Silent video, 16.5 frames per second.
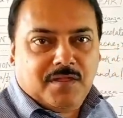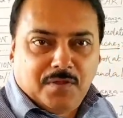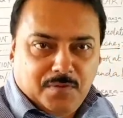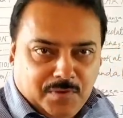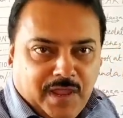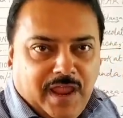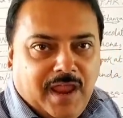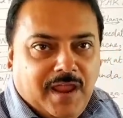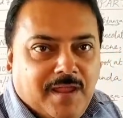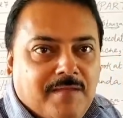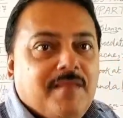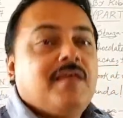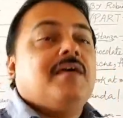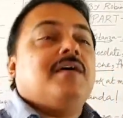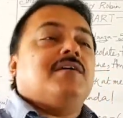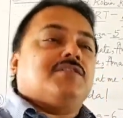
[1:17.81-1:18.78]

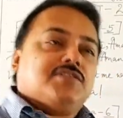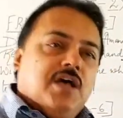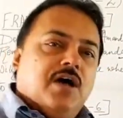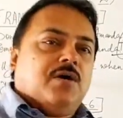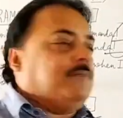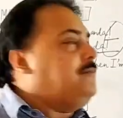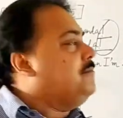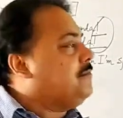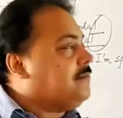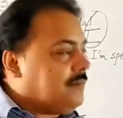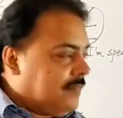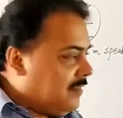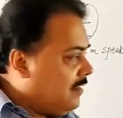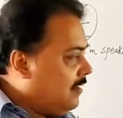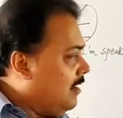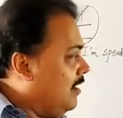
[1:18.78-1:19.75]
Okay? So,